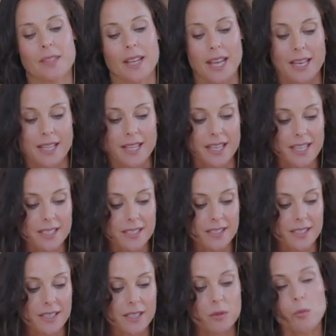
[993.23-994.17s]
And
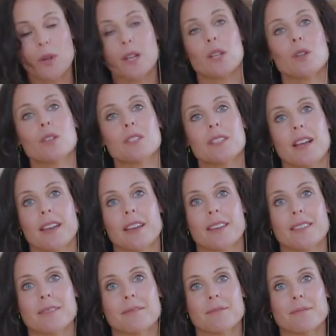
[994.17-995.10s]
this is what it looks
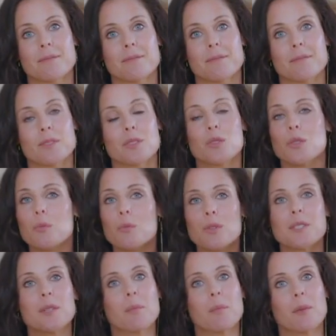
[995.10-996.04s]
like.
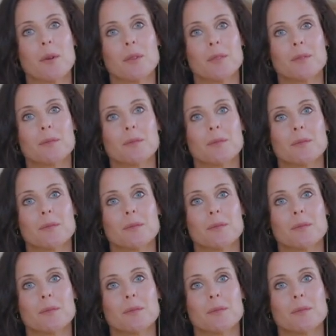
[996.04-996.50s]
Super simple,